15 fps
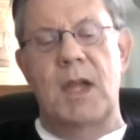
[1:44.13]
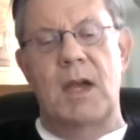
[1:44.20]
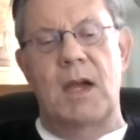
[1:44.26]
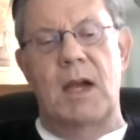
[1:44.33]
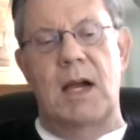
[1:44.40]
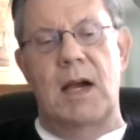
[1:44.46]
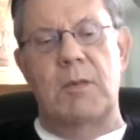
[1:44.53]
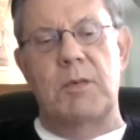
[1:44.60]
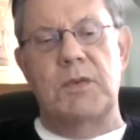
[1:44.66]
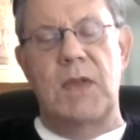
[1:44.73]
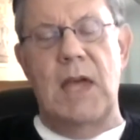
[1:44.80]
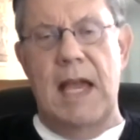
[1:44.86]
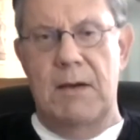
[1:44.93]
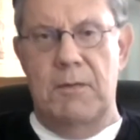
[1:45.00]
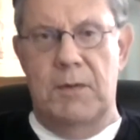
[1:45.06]
I was
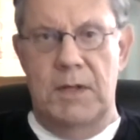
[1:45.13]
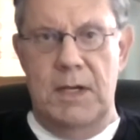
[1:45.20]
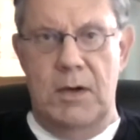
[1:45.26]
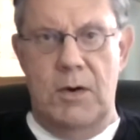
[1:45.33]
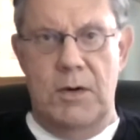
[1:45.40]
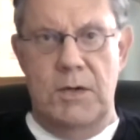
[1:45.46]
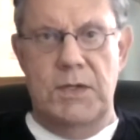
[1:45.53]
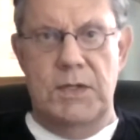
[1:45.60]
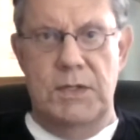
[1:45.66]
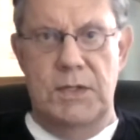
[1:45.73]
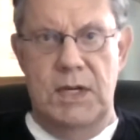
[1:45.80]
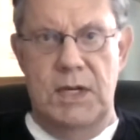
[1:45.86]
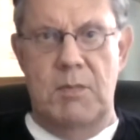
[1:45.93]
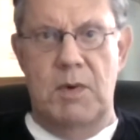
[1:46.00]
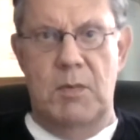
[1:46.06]
thankful that Kirsten
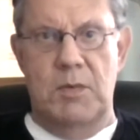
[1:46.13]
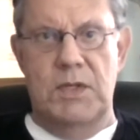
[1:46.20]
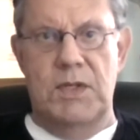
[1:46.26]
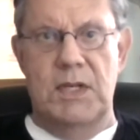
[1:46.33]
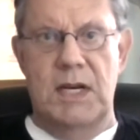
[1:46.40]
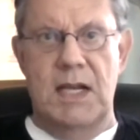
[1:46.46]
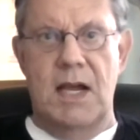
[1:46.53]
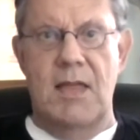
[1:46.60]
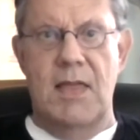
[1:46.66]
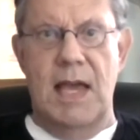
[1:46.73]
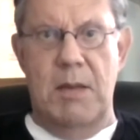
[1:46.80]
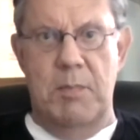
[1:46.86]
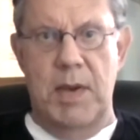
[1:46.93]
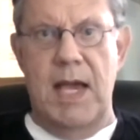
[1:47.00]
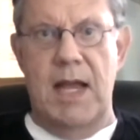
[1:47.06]
Sinema was sitting on
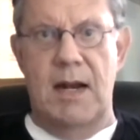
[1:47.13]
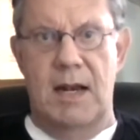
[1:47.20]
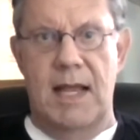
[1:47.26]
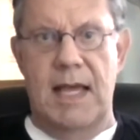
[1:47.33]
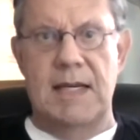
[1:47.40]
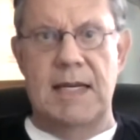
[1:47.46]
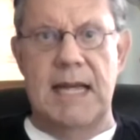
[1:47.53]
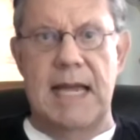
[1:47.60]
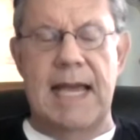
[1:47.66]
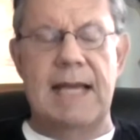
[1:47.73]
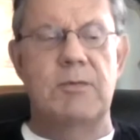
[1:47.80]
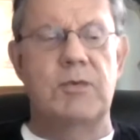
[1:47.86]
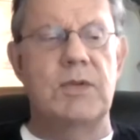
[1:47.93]
that panel that day.